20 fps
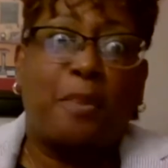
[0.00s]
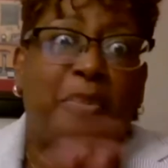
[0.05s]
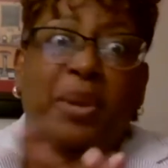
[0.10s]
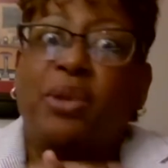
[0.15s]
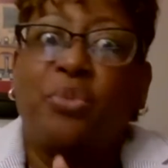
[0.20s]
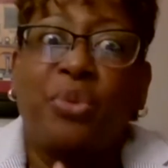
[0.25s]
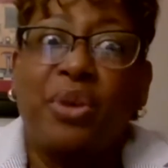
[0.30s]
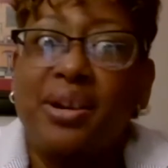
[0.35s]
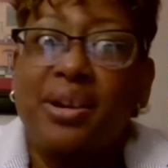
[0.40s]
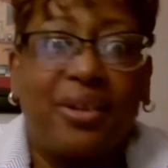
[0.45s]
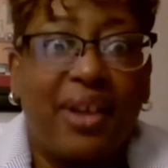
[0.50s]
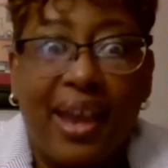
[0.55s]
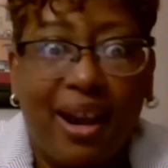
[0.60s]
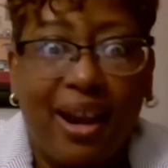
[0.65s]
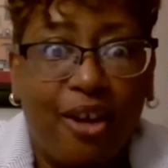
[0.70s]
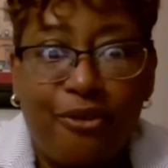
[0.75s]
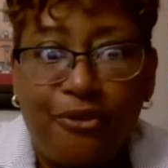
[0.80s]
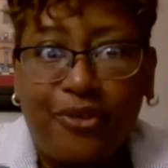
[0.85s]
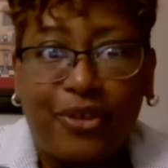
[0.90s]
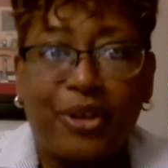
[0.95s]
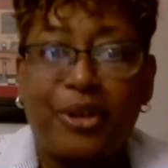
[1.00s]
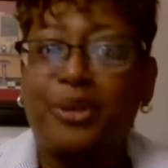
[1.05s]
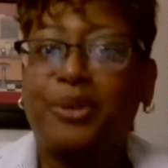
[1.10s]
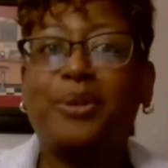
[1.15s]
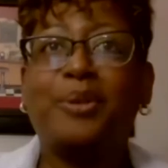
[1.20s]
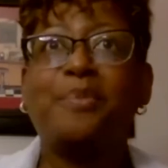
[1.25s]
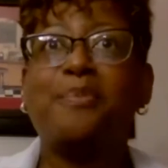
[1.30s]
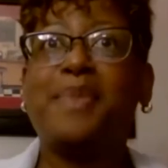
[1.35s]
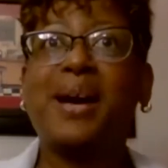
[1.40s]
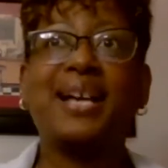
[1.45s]
Be real
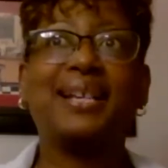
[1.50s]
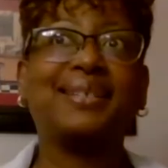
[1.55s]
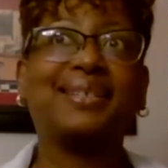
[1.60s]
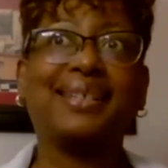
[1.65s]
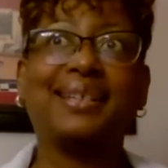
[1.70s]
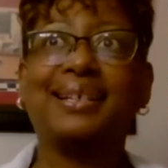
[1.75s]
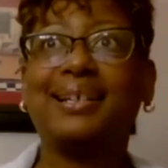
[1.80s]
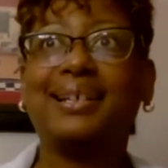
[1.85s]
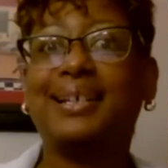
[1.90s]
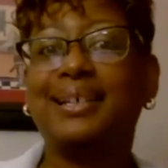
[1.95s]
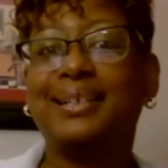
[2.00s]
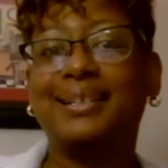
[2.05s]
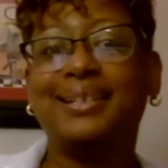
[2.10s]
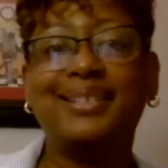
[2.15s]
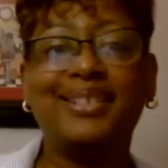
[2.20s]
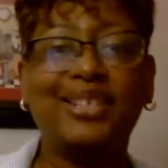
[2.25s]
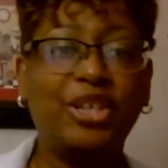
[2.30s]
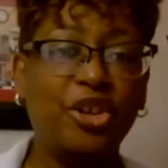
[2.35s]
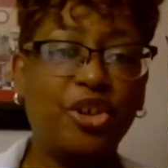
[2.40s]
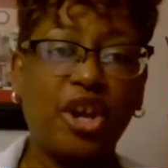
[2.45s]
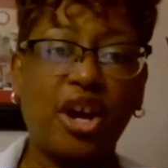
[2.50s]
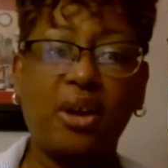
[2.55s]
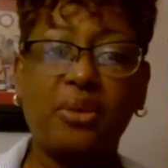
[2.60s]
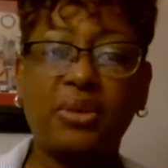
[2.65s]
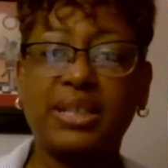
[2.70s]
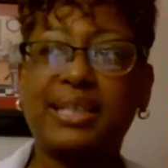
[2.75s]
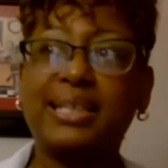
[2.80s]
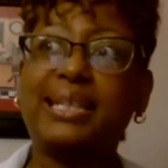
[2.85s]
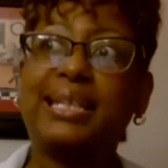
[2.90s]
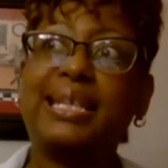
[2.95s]
careful. My son, you
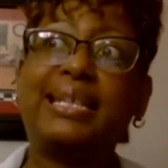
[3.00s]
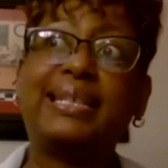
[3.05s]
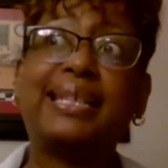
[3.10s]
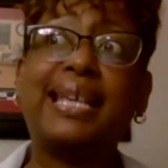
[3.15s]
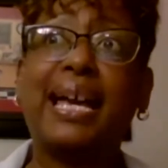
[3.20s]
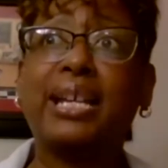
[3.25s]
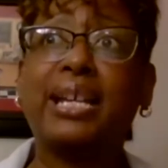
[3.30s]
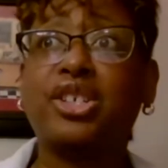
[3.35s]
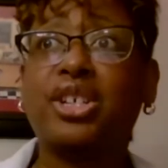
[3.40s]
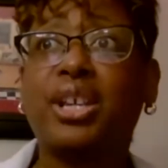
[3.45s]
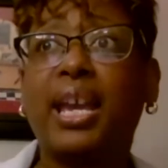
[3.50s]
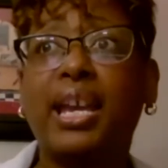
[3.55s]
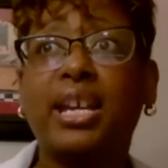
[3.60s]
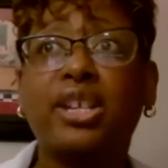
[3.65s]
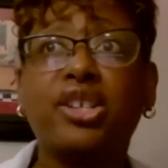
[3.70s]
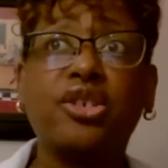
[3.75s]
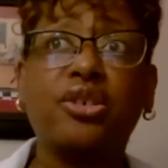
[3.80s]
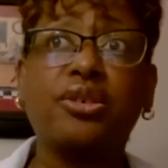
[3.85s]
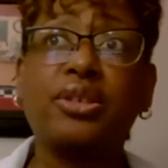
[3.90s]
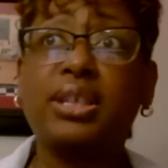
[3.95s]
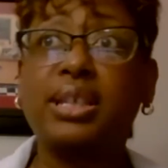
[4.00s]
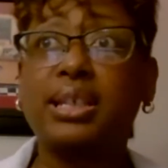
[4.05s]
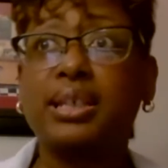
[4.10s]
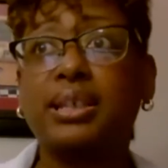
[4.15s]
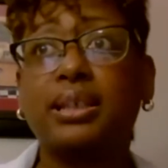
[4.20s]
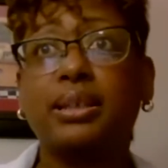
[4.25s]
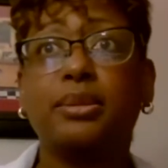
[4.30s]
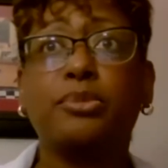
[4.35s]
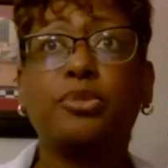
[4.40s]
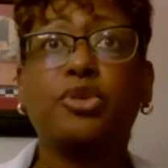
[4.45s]
know, is in these educational
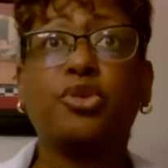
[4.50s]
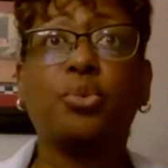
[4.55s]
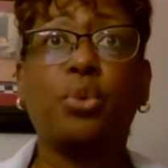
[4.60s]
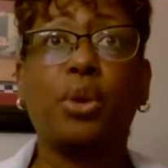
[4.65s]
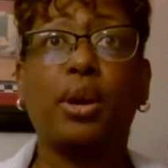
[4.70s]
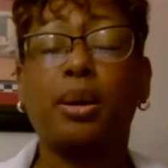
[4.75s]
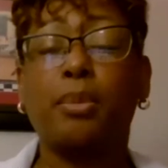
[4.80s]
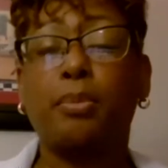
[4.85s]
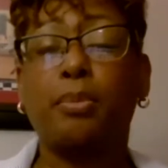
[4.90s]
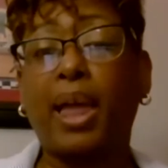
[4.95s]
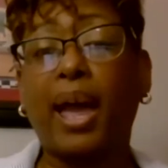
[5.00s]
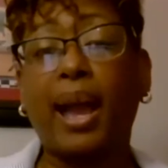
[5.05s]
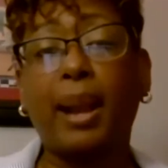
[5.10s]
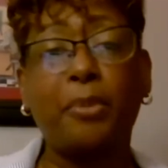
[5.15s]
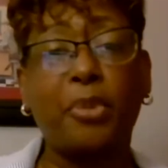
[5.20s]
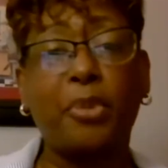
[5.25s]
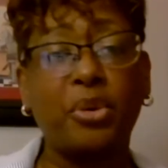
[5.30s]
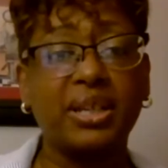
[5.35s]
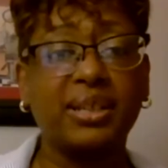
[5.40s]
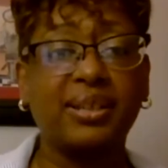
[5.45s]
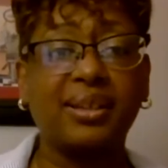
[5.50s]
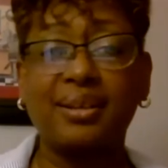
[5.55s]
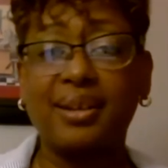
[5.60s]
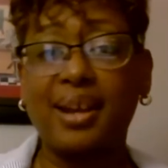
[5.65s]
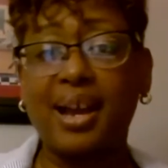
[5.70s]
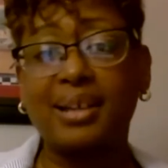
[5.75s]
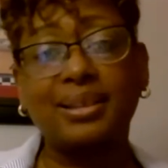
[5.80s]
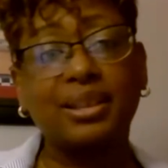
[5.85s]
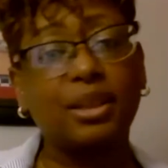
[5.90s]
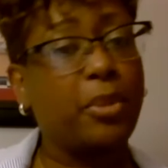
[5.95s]
systems where black boys are
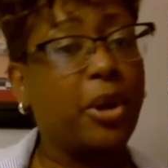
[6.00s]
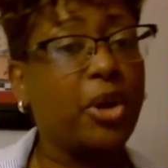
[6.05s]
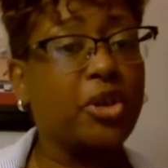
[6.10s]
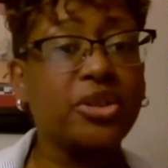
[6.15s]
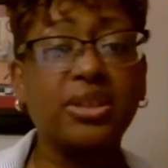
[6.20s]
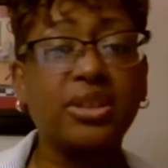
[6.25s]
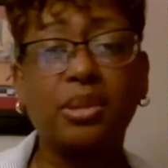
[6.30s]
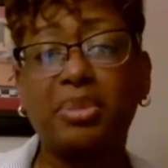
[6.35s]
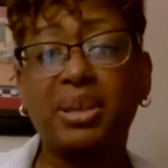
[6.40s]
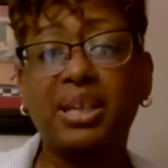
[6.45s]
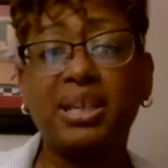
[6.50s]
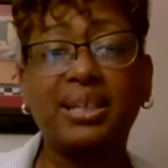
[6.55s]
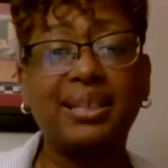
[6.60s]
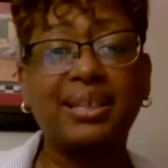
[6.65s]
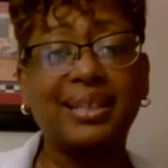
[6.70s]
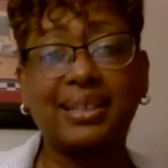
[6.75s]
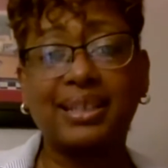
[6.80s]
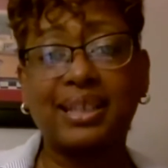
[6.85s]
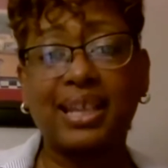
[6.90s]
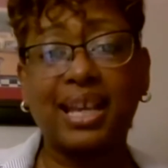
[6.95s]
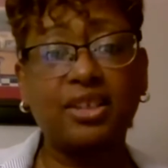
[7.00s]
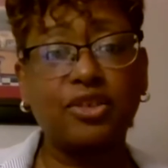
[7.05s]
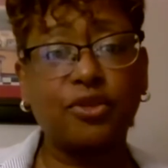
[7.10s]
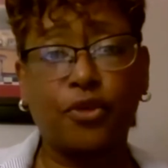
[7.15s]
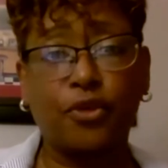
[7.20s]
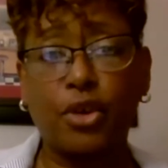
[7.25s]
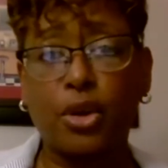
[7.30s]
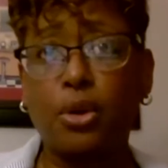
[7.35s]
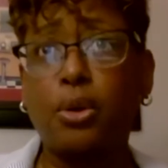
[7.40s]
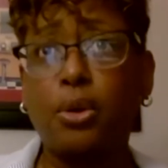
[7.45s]
not supposed to be
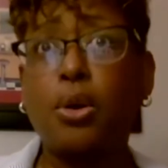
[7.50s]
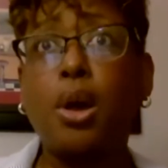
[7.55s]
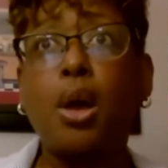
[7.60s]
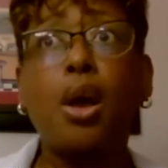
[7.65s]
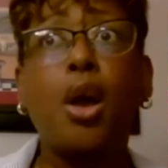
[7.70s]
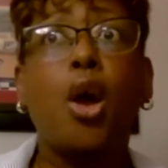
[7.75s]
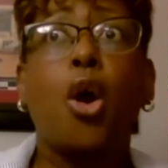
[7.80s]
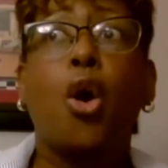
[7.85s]
successful.